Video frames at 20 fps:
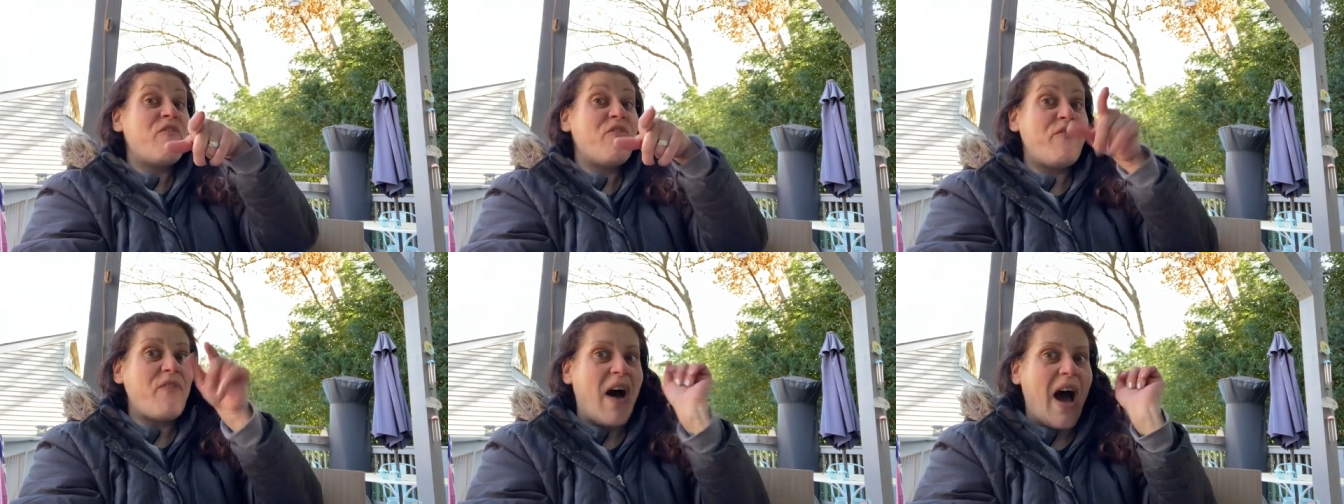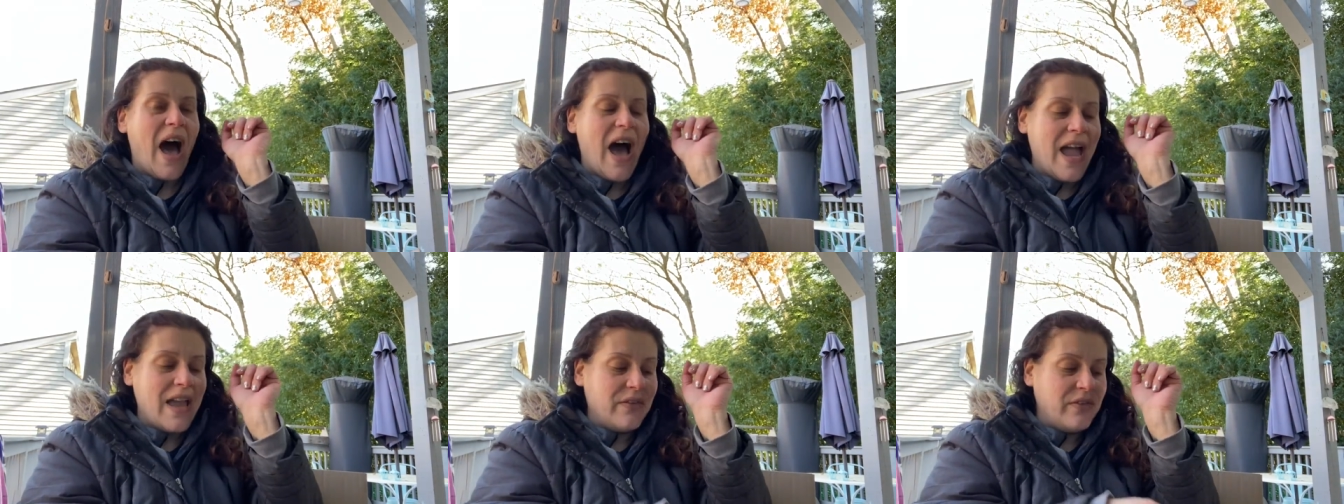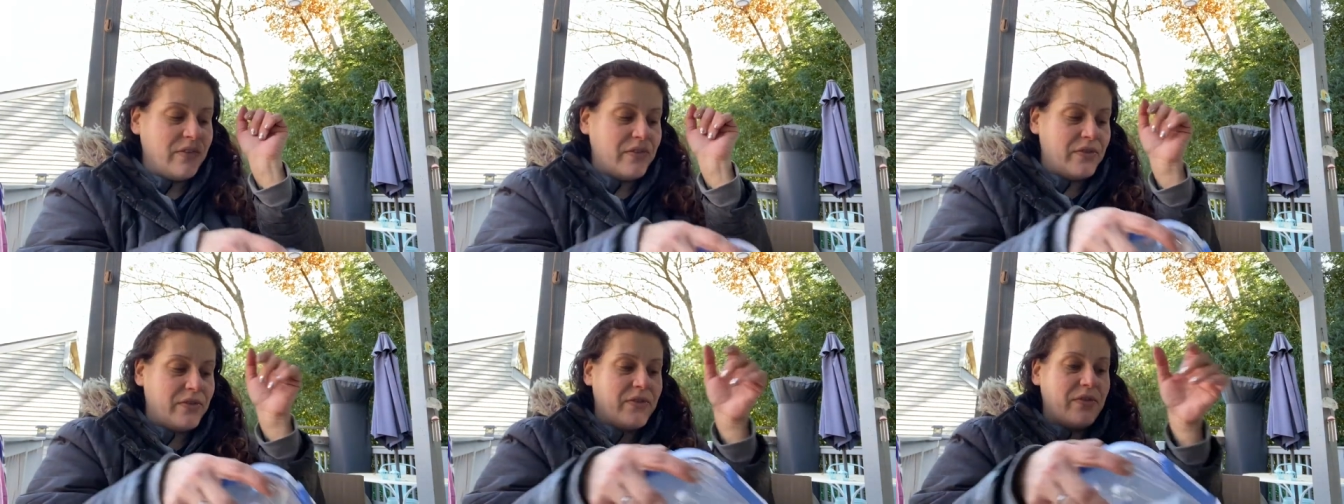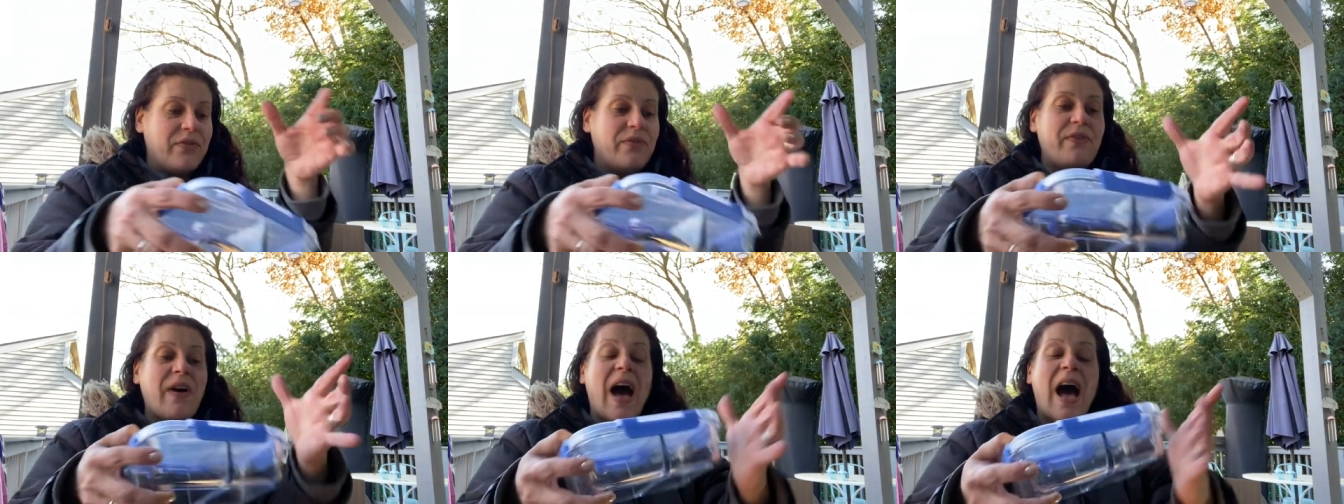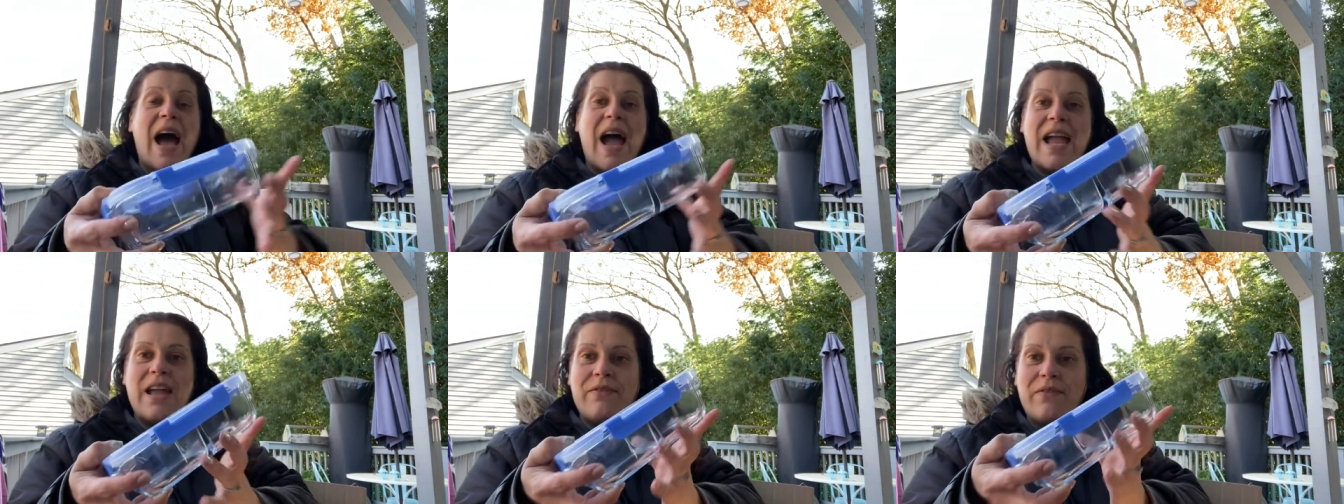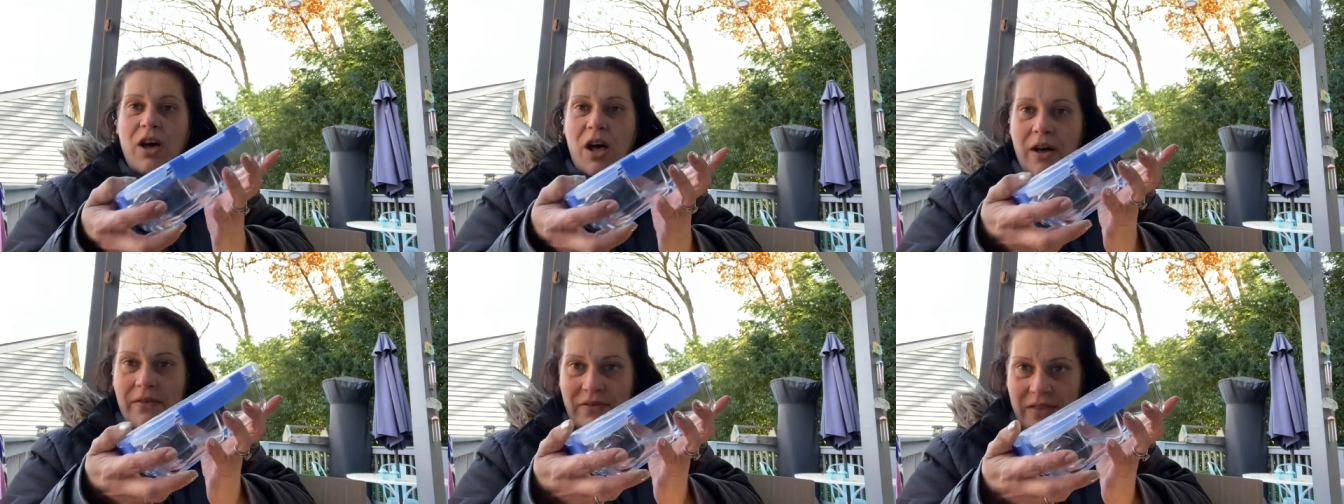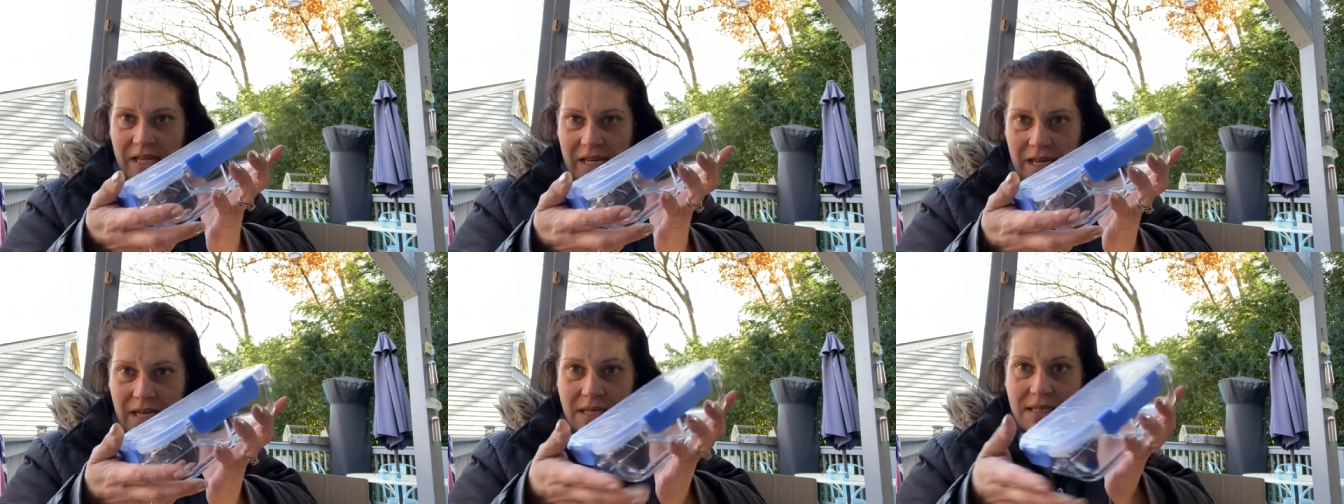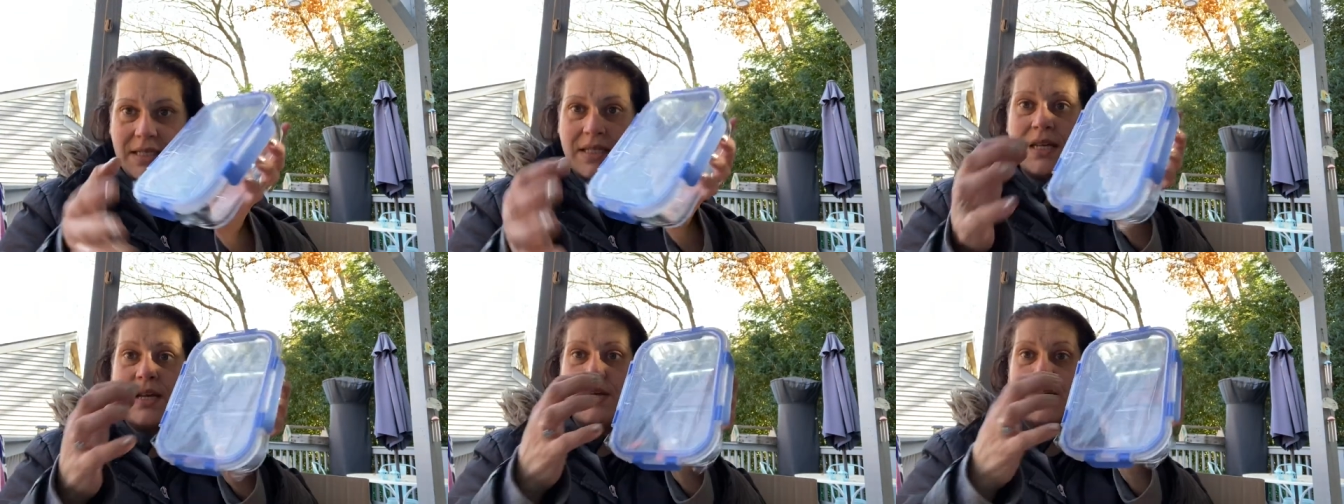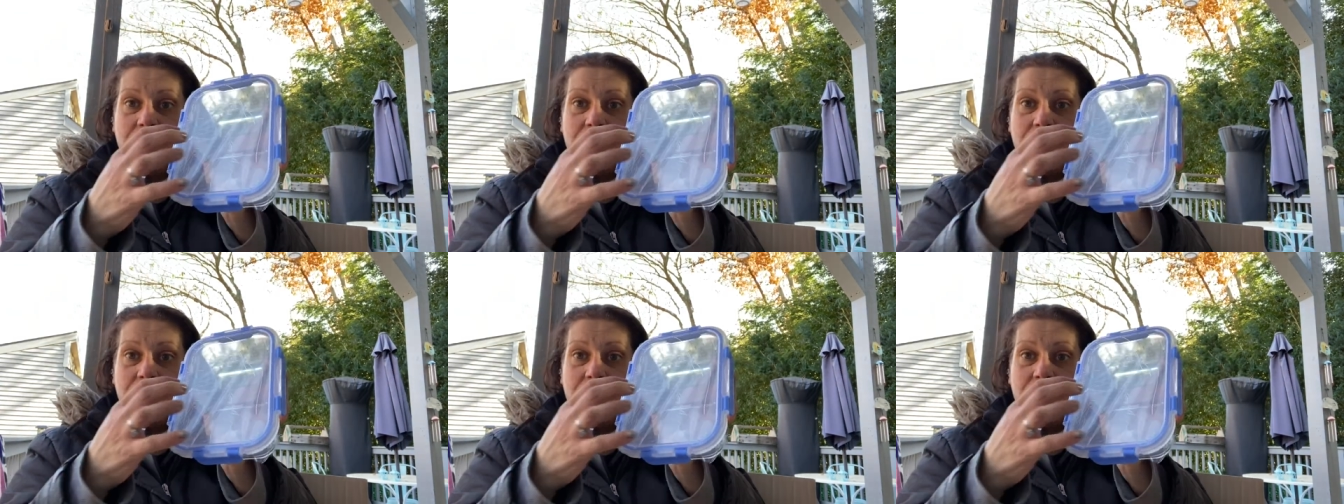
five, five of these